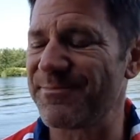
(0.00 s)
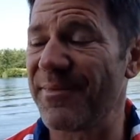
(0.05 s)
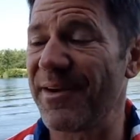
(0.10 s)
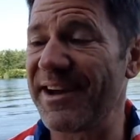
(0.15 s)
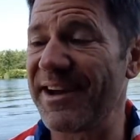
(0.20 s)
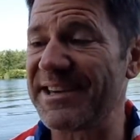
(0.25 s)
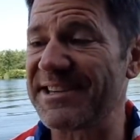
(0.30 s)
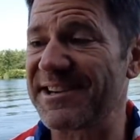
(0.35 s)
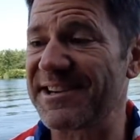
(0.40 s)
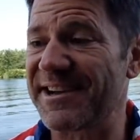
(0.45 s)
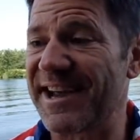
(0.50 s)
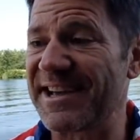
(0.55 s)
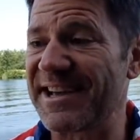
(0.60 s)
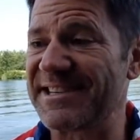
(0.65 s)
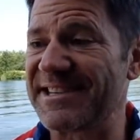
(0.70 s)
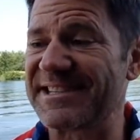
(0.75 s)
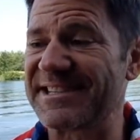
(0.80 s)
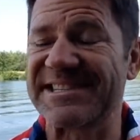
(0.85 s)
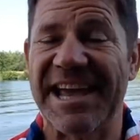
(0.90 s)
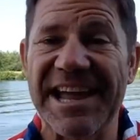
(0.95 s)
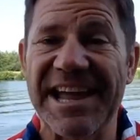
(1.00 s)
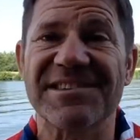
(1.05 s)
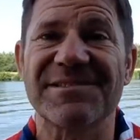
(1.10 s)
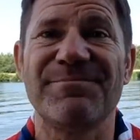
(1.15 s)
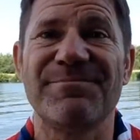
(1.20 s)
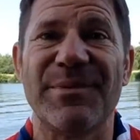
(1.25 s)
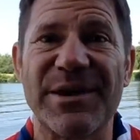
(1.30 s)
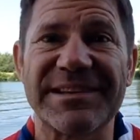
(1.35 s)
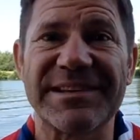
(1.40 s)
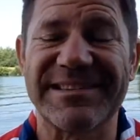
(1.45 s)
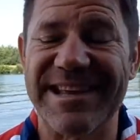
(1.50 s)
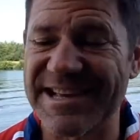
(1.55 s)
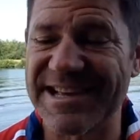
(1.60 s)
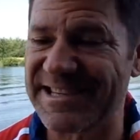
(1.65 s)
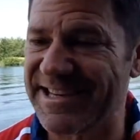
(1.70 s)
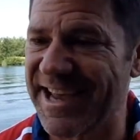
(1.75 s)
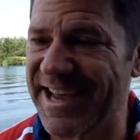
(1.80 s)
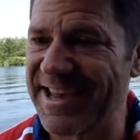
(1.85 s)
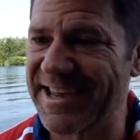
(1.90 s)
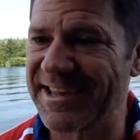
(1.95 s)
my son has his 10th birthday
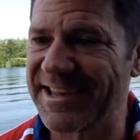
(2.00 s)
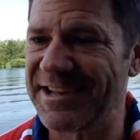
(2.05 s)
today.